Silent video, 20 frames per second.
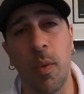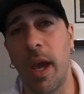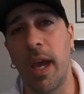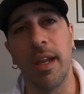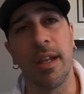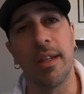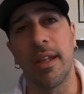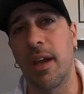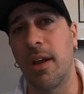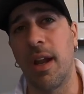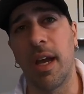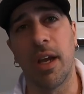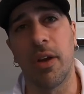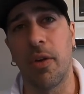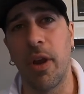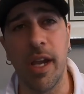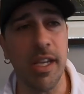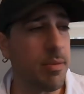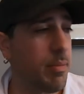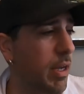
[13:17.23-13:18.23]
weight in there like
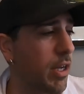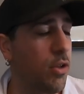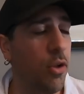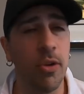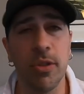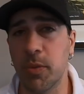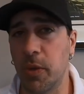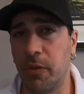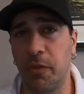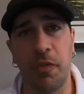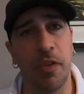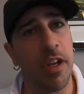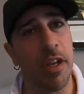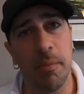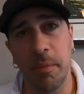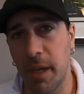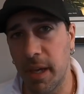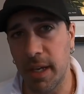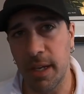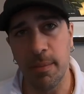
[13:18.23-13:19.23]
crazy. My clothes weren't
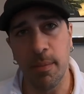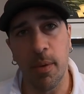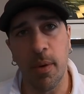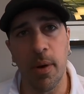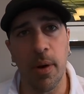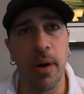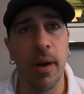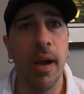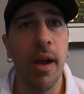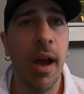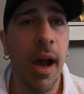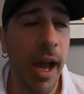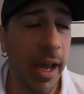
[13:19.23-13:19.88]
fitting me anymore.